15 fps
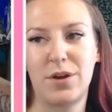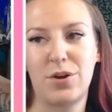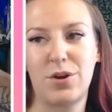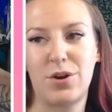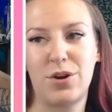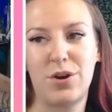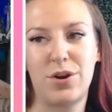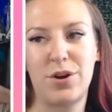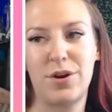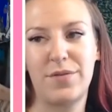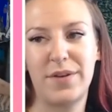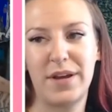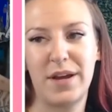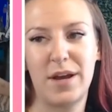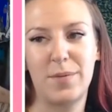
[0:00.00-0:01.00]

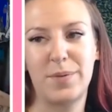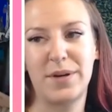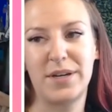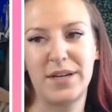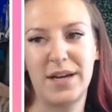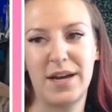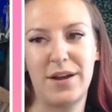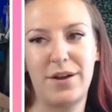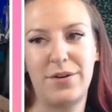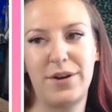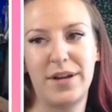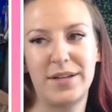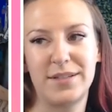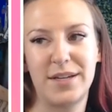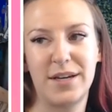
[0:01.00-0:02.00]
curving up and down
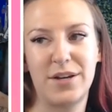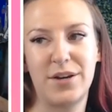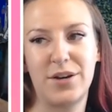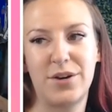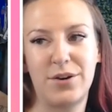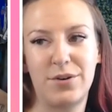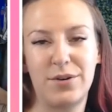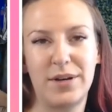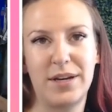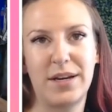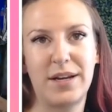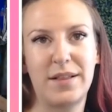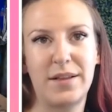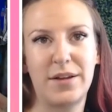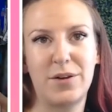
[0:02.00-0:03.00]
as I go in
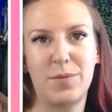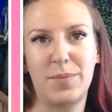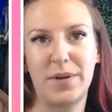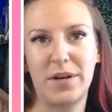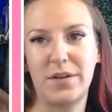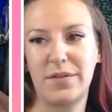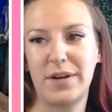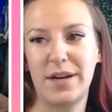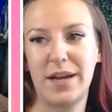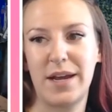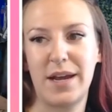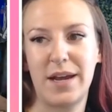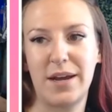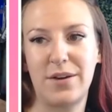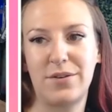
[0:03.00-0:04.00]
a little bit of an
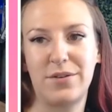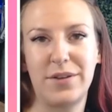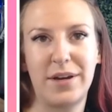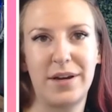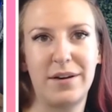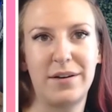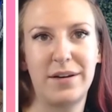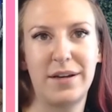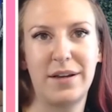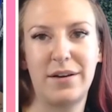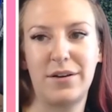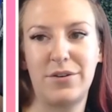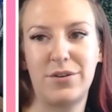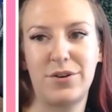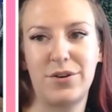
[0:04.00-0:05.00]
angle there, and
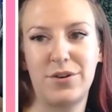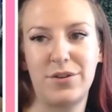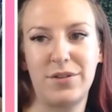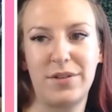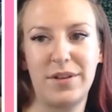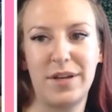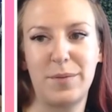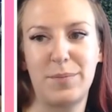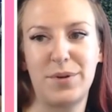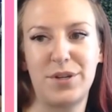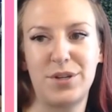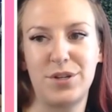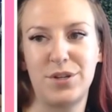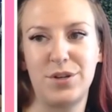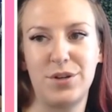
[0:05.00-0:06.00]
under her lip
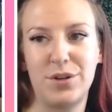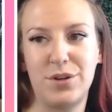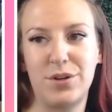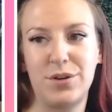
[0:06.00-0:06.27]
too.